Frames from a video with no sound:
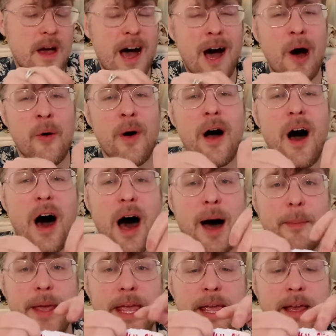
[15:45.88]
Oh,
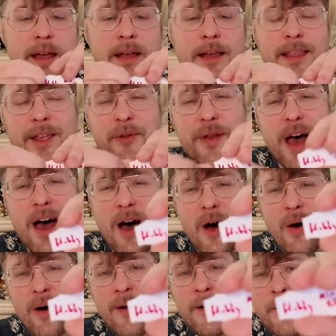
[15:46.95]
hobby. You
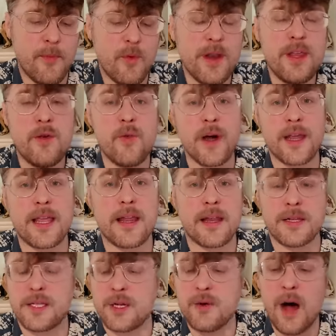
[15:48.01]
know, what do you want to get
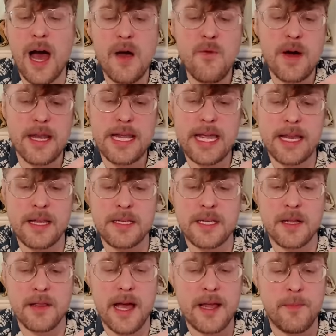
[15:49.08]
into? I want to get
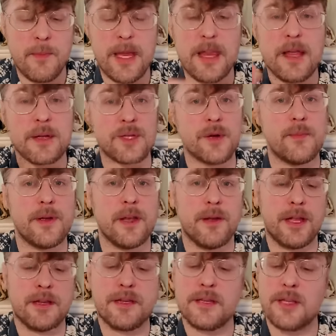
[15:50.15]
into like miniature
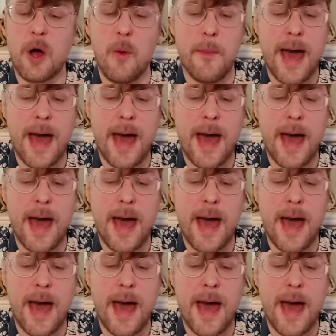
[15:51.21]
building so